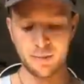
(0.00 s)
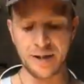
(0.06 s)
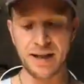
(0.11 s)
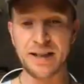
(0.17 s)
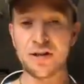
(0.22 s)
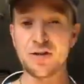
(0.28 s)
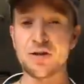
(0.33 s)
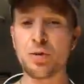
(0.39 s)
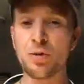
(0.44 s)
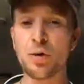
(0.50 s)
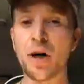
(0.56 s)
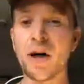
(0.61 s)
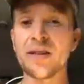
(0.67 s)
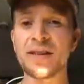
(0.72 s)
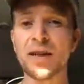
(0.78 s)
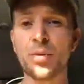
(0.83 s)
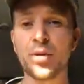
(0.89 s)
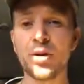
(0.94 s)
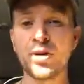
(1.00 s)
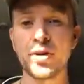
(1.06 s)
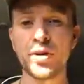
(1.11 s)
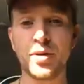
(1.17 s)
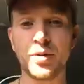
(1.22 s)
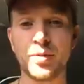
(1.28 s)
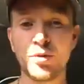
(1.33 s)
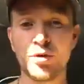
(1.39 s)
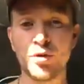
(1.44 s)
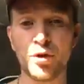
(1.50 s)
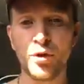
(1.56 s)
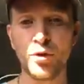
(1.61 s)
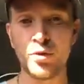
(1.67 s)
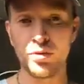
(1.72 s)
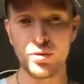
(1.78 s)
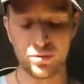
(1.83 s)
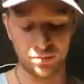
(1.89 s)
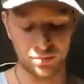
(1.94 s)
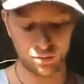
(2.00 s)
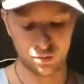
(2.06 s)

May these two cards that we draw,